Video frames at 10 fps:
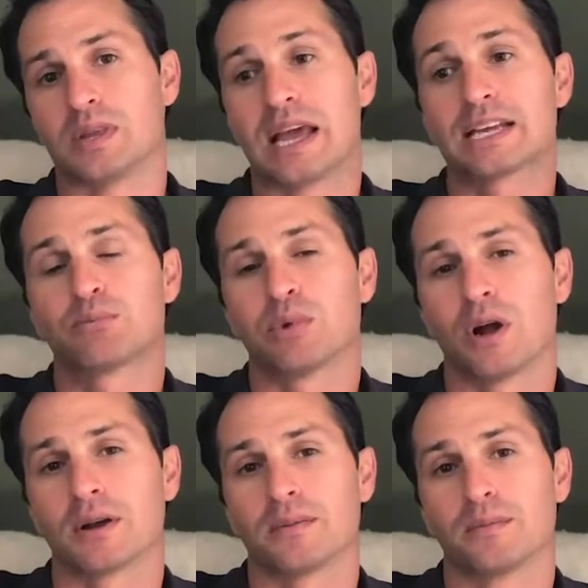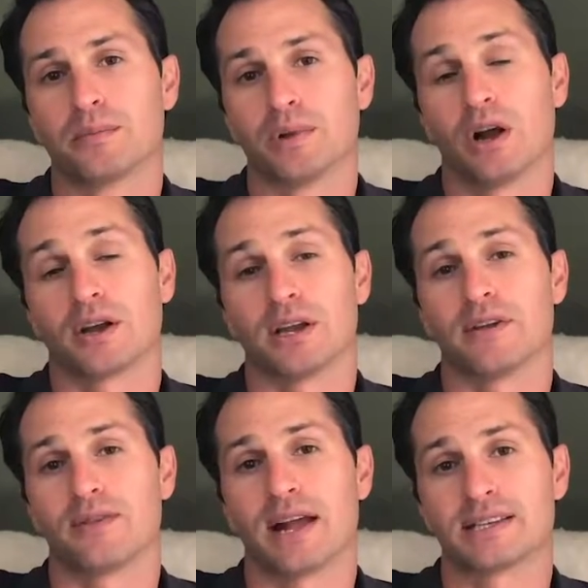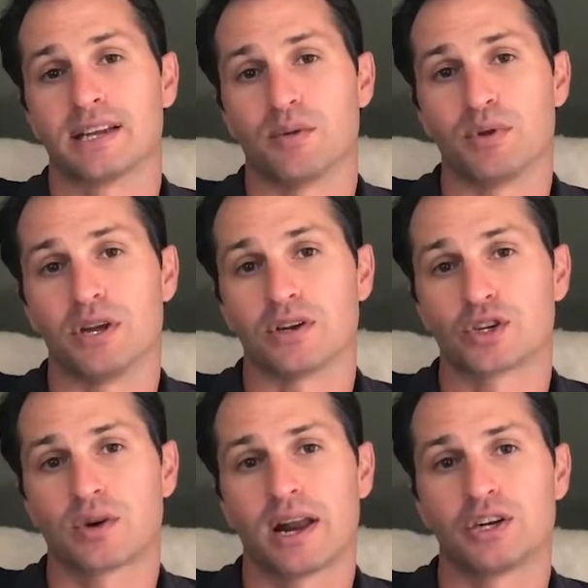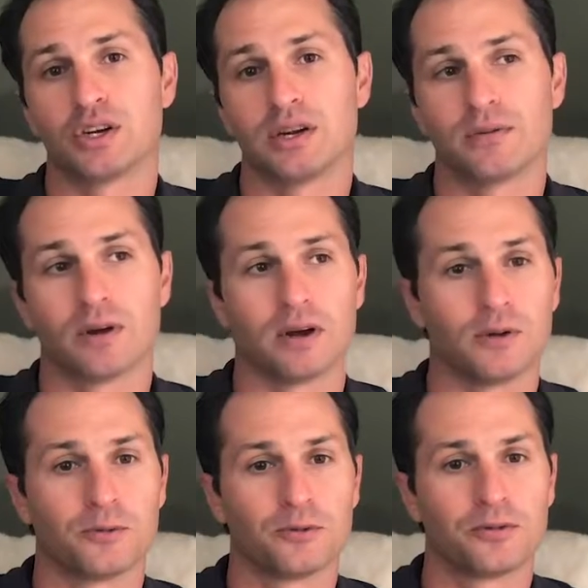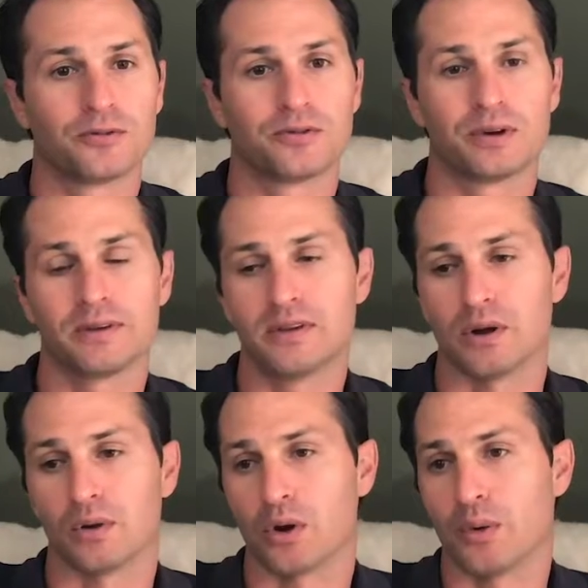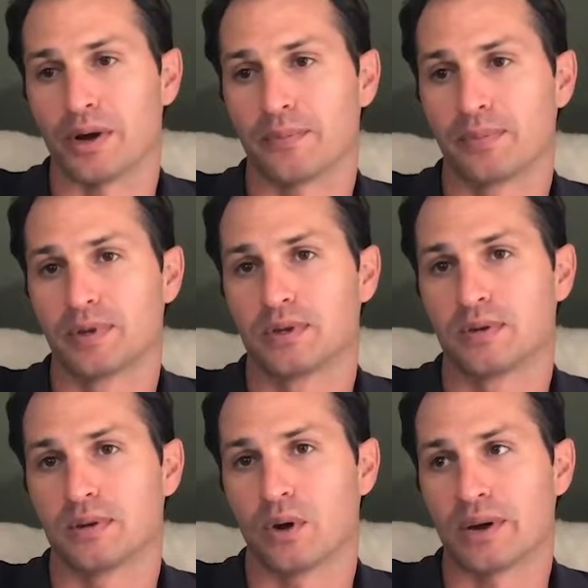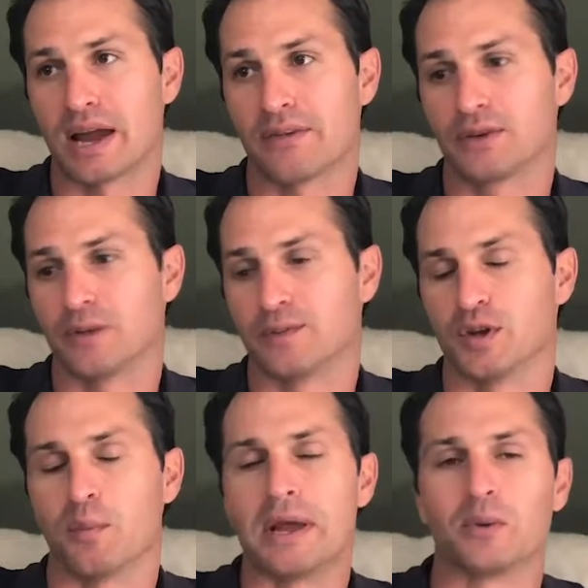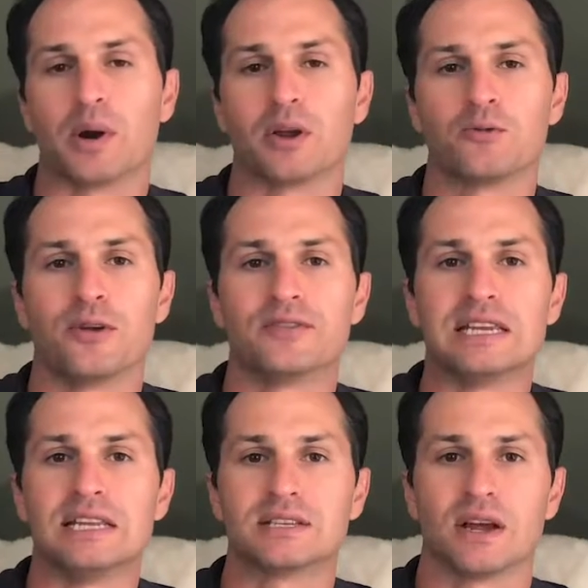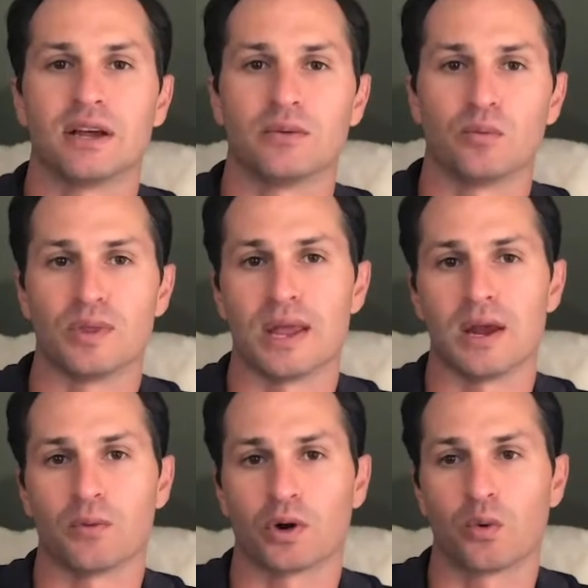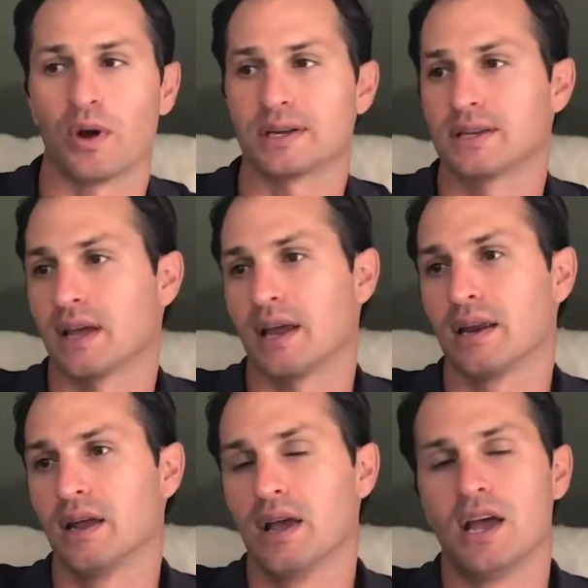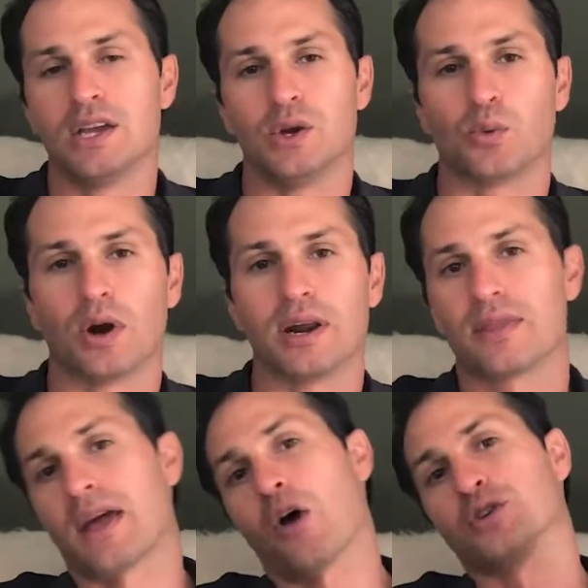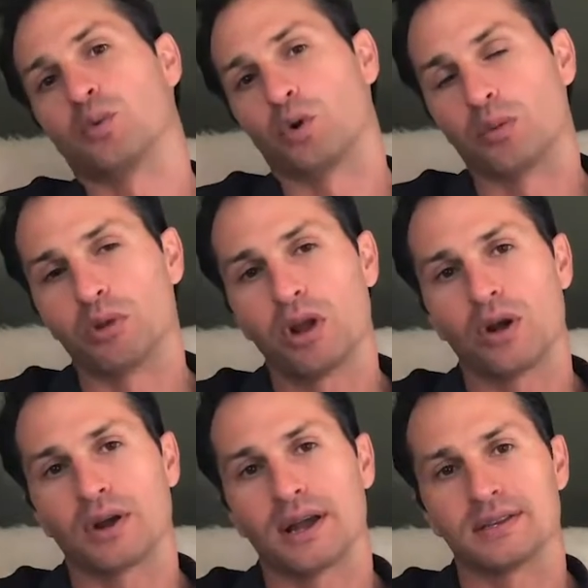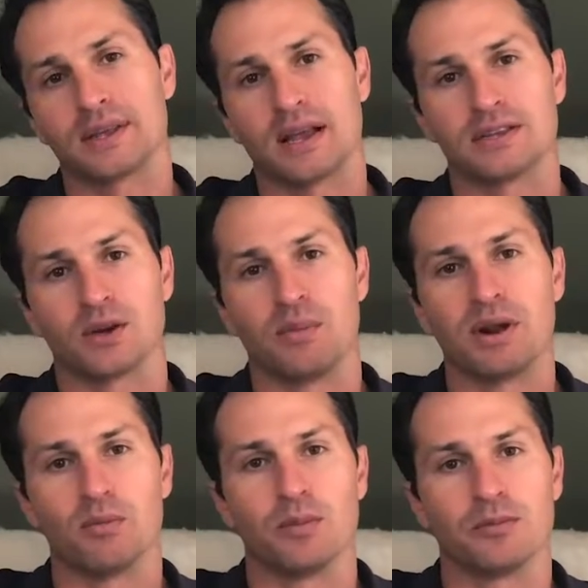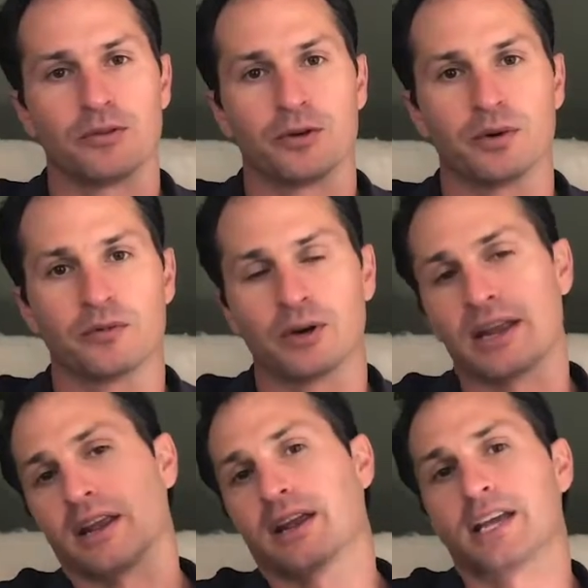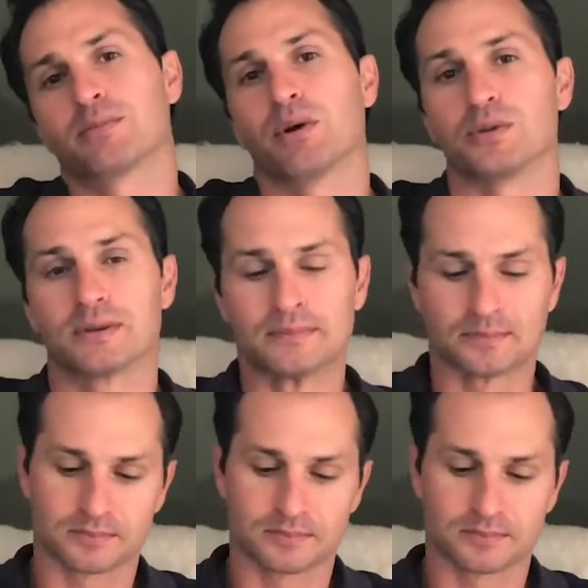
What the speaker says: guest blogging, if that's going to be your strategy of going after some domain rating 15 site when they request that you write 1,000-word blog as their minimum for getting a guest post.